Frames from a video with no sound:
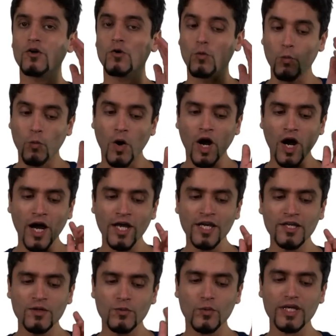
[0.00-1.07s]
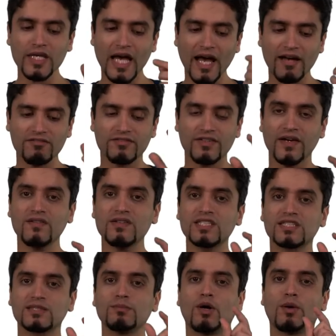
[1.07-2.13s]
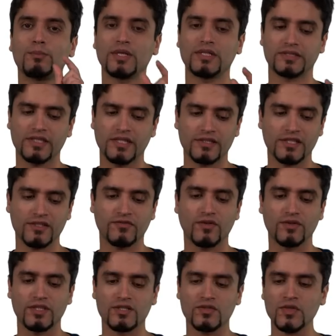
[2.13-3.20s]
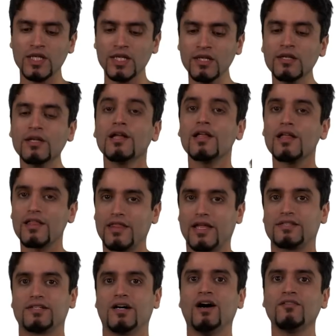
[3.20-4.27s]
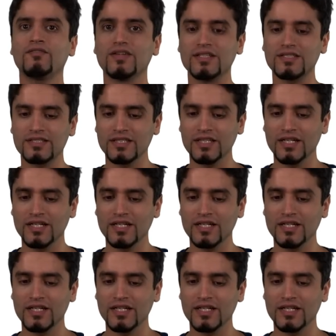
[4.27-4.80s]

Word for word: Why we have very small percentage for the tree? That's obvious,